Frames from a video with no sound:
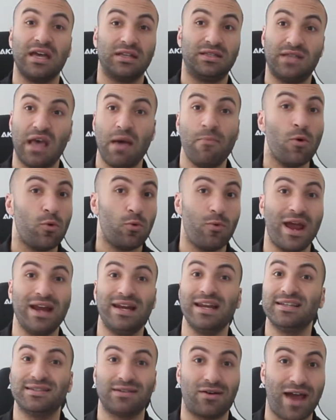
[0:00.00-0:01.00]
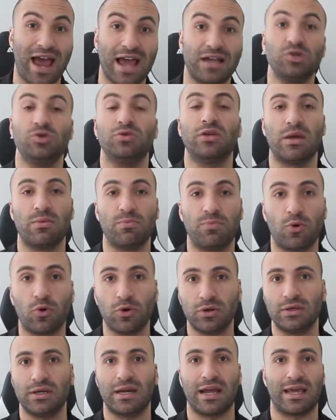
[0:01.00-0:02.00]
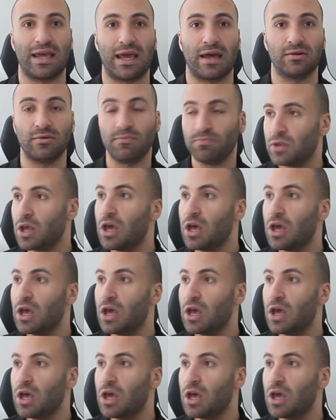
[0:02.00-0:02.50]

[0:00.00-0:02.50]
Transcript: demo ratings are actually important again.